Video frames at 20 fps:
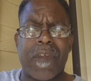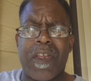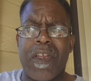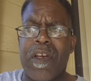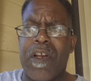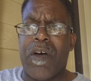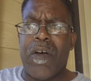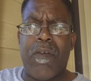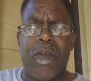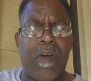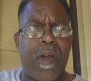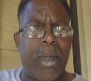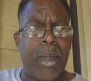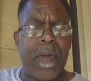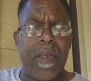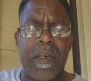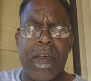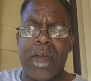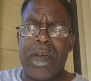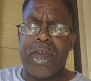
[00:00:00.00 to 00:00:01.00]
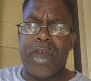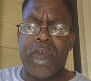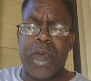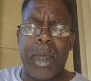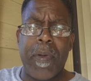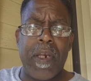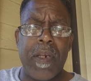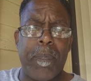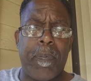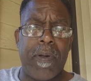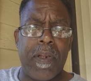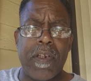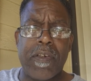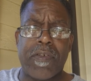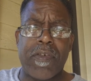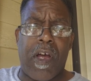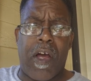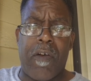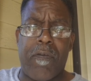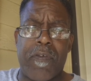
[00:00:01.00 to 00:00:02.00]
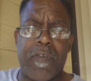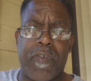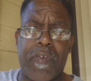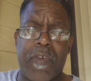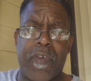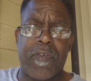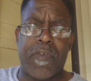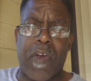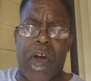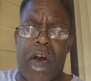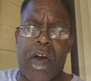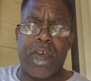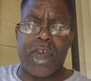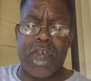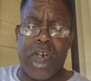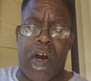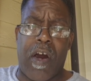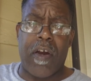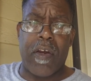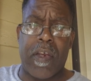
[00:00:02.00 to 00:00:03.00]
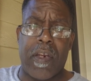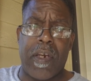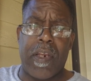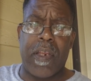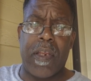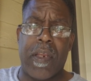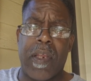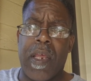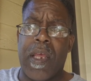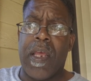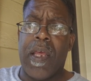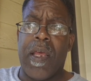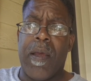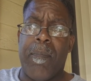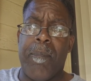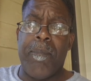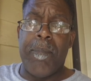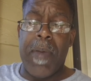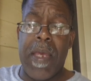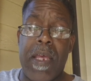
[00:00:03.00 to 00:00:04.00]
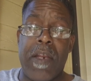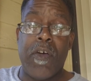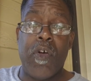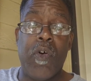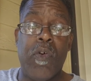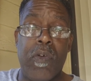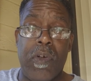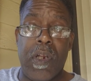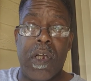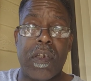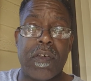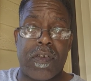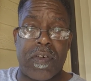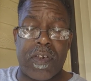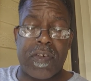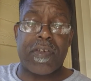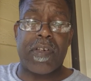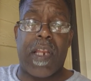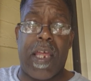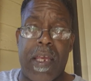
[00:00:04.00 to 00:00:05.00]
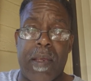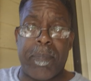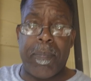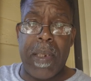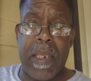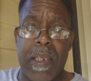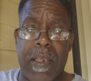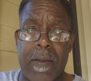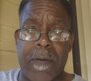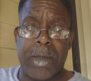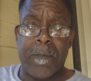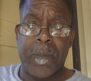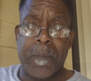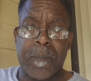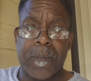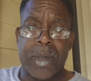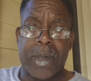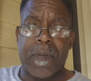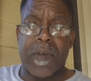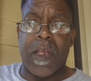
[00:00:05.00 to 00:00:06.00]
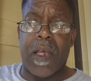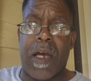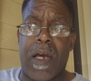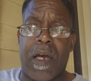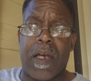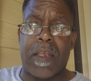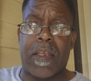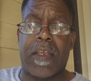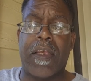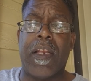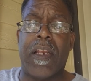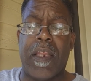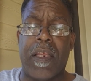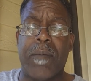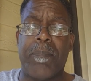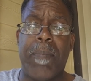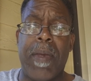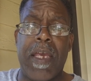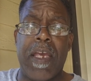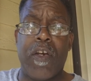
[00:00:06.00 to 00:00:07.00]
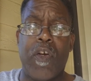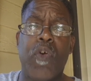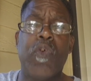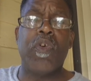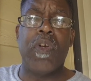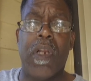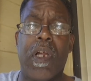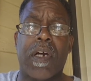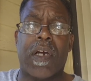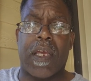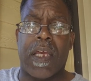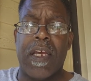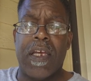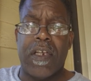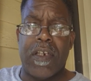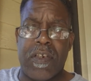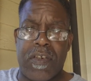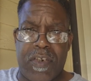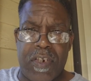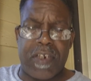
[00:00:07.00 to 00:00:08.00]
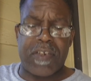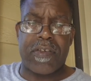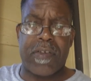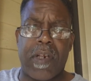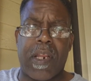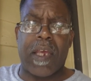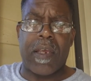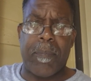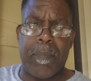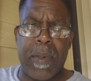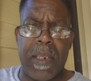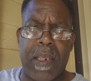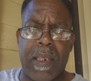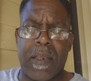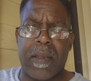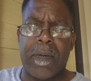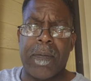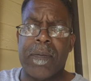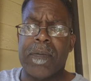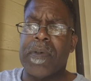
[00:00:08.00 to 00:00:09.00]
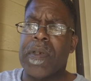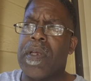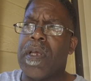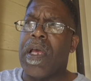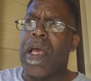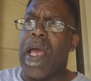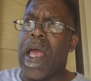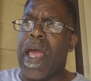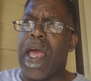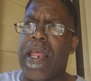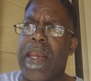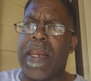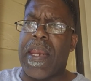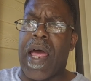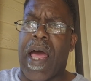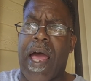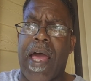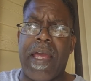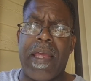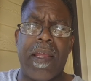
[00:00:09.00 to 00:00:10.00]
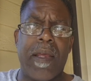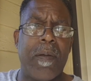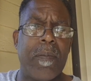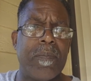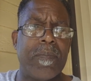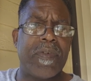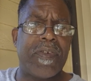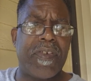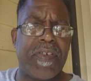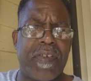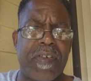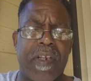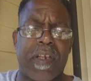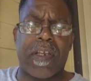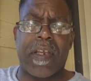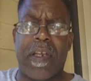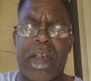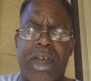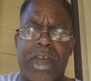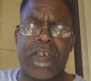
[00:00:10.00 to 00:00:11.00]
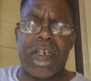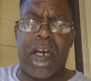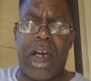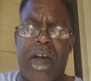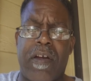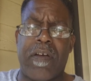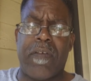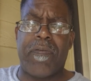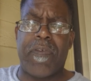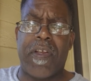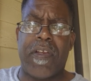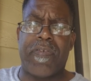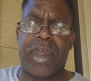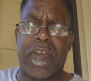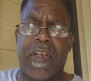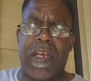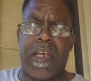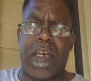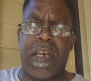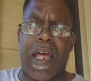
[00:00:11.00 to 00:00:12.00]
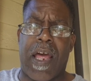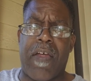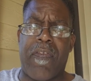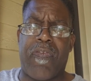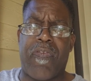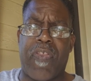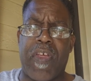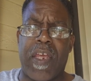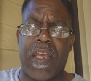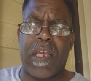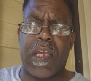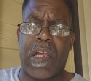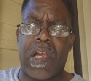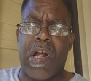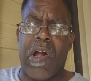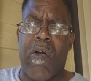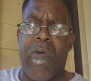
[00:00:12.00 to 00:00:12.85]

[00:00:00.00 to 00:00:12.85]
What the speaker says: too many police officers are targeting men who look just like me, killing men who look just like me. And I am sick and tired of this, and I think